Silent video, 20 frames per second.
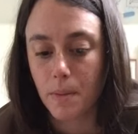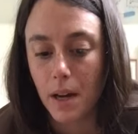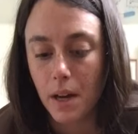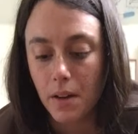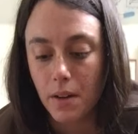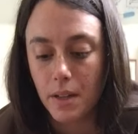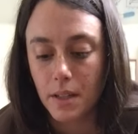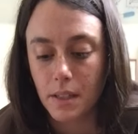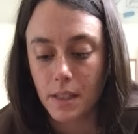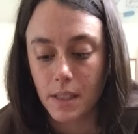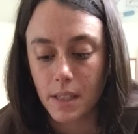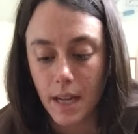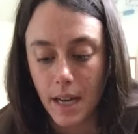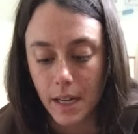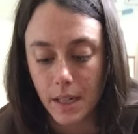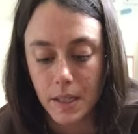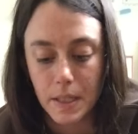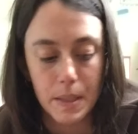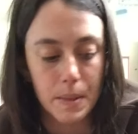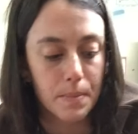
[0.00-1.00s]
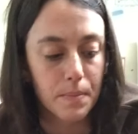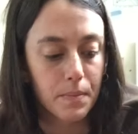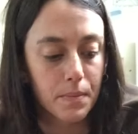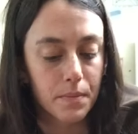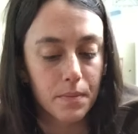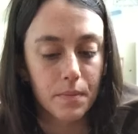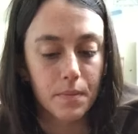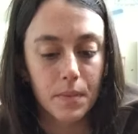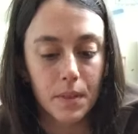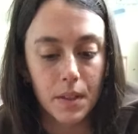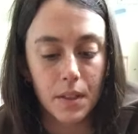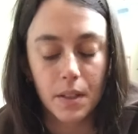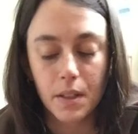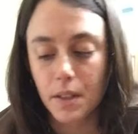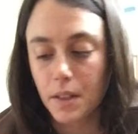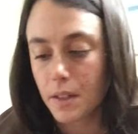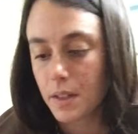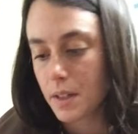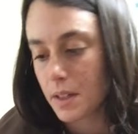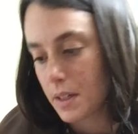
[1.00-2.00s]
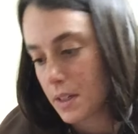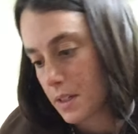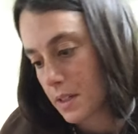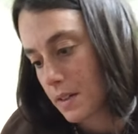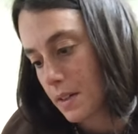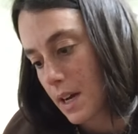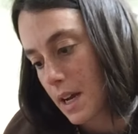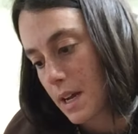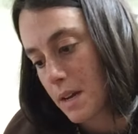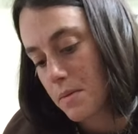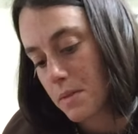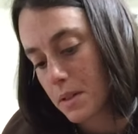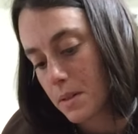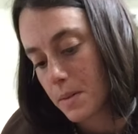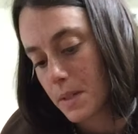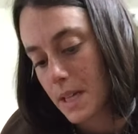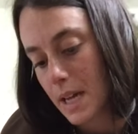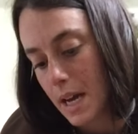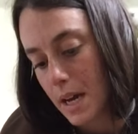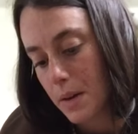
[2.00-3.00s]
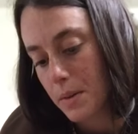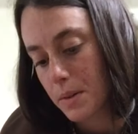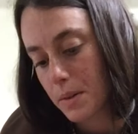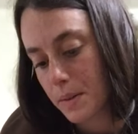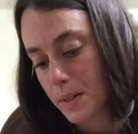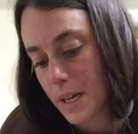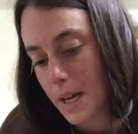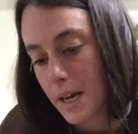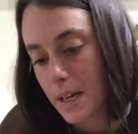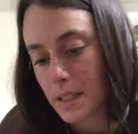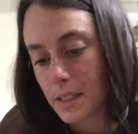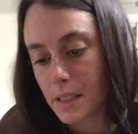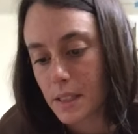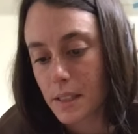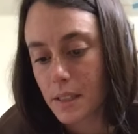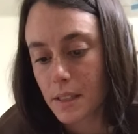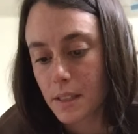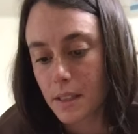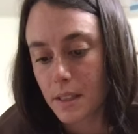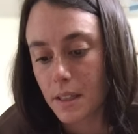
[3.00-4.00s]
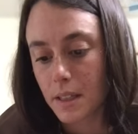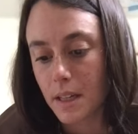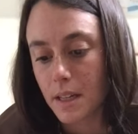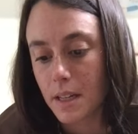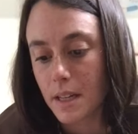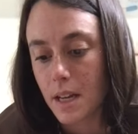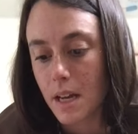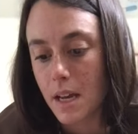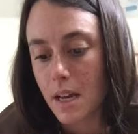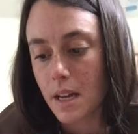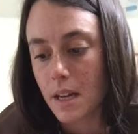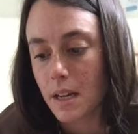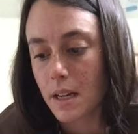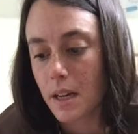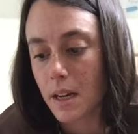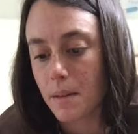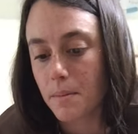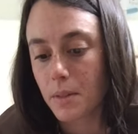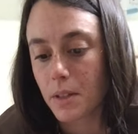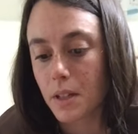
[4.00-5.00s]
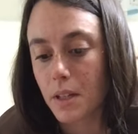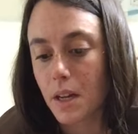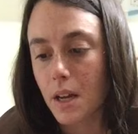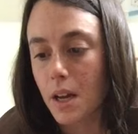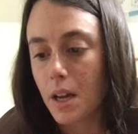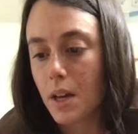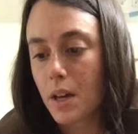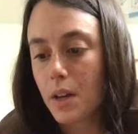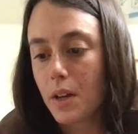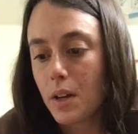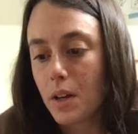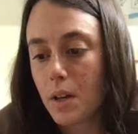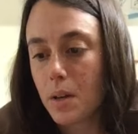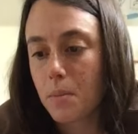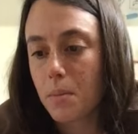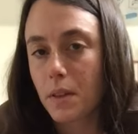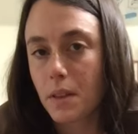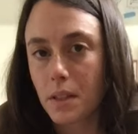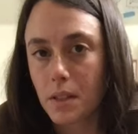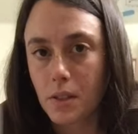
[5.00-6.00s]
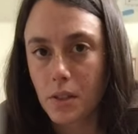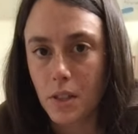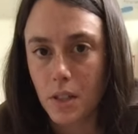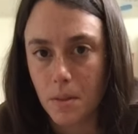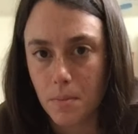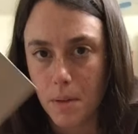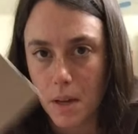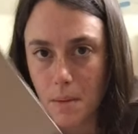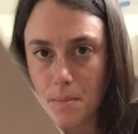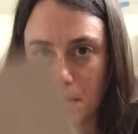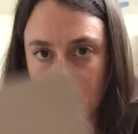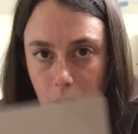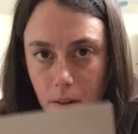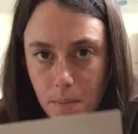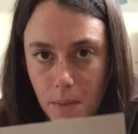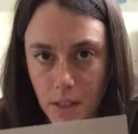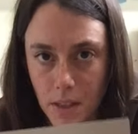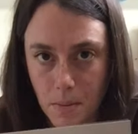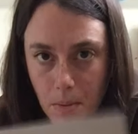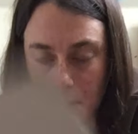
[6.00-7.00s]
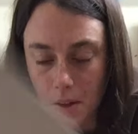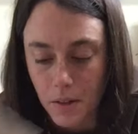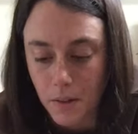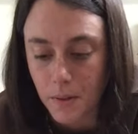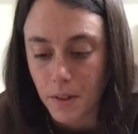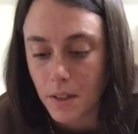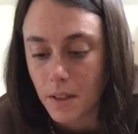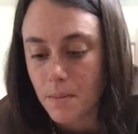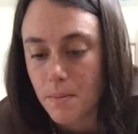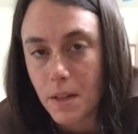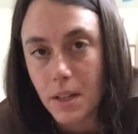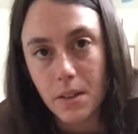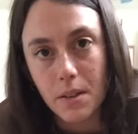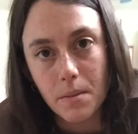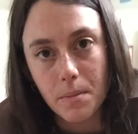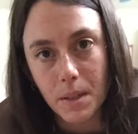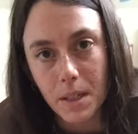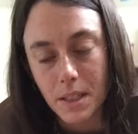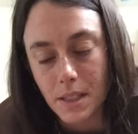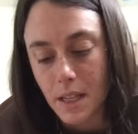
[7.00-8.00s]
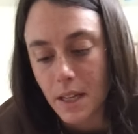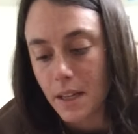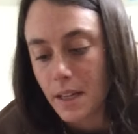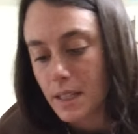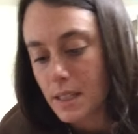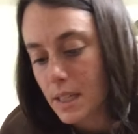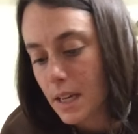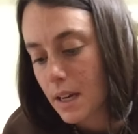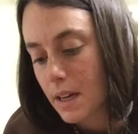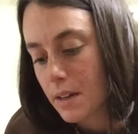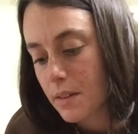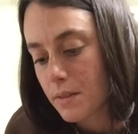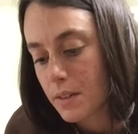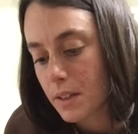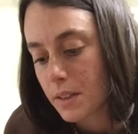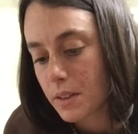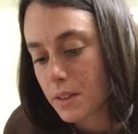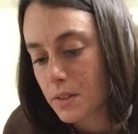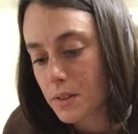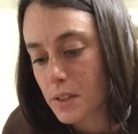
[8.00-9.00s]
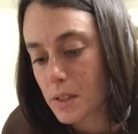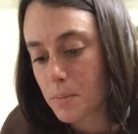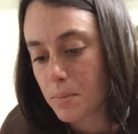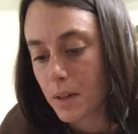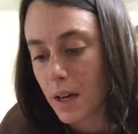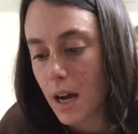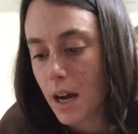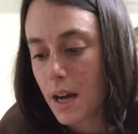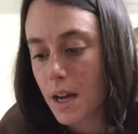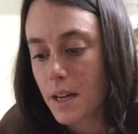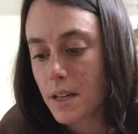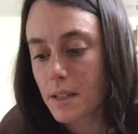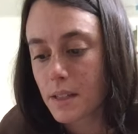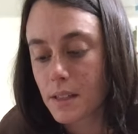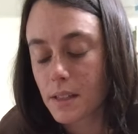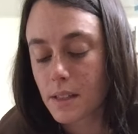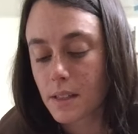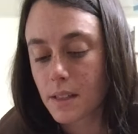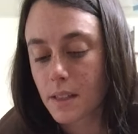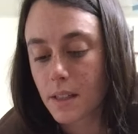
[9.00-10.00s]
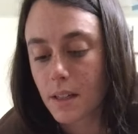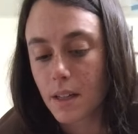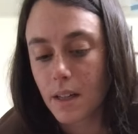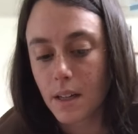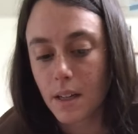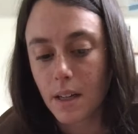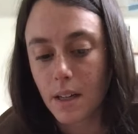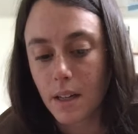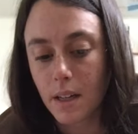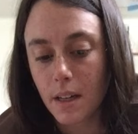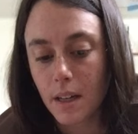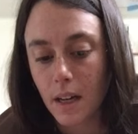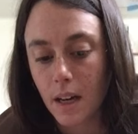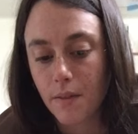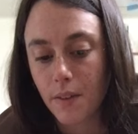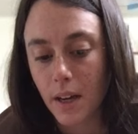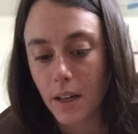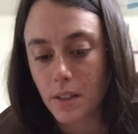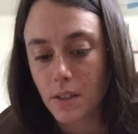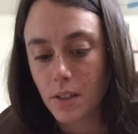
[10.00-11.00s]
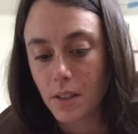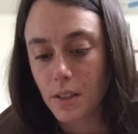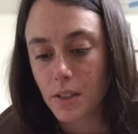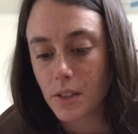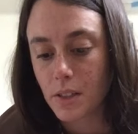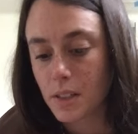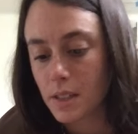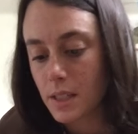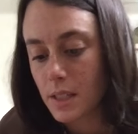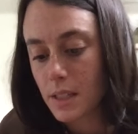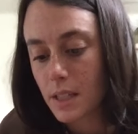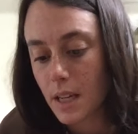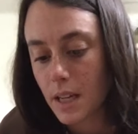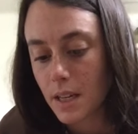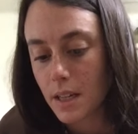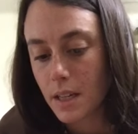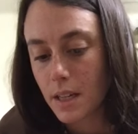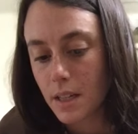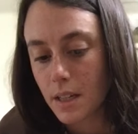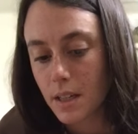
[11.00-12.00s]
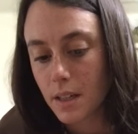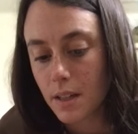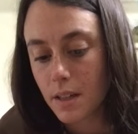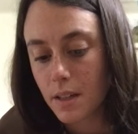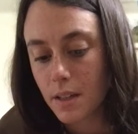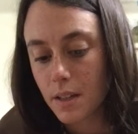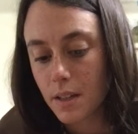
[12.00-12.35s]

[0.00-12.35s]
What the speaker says: about it, stack them. Alright, where we at? And then I'm going to put this sheet of paper, my smaller one, in the middle because I like to have a little surprise. I've actually just decided